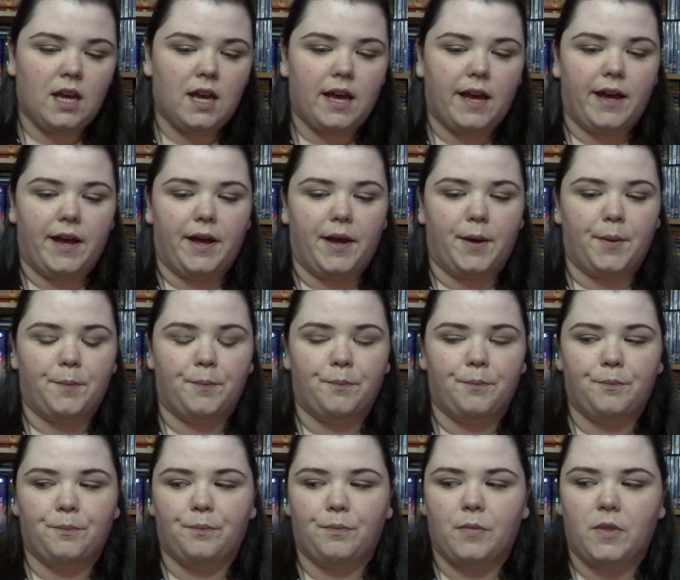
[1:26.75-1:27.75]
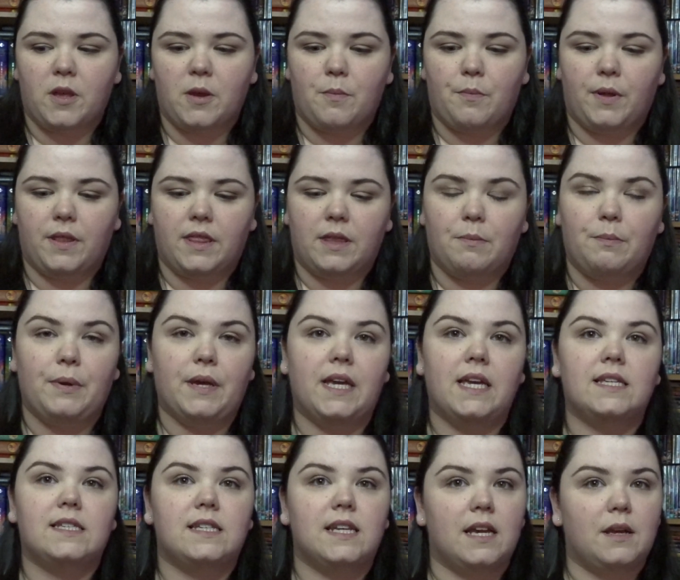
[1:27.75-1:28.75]
But the
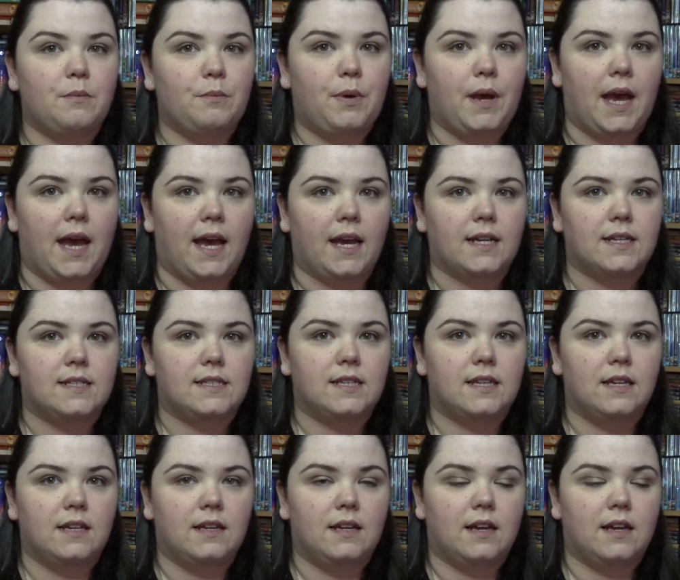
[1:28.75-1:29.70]
biggest impact